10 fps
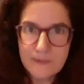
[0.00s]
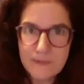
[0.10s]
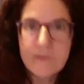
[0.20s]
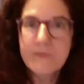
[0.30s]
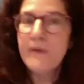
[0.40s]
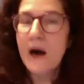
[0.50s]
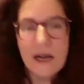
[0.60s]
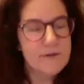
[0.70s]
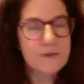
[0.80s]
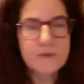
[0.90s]

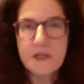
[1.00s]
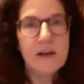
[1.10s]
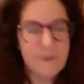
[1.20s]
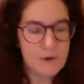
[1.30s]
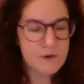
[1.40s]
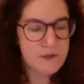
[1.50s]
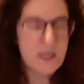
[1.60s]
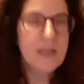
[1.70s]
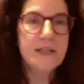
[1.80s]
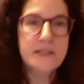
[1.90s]
buy from stock photo
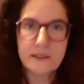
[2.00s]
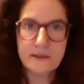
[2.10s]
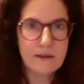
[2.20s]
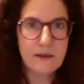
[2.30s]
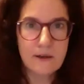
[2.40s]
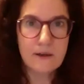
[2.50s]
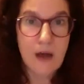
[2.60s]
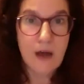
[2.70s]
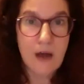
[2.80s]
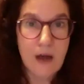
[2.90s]
sites a
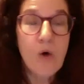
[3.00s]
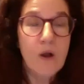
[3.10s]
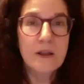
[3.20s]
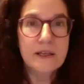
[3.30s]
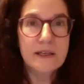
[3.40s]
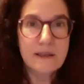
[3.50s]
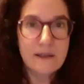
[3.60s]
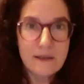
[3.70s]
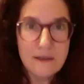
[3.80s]
high quality,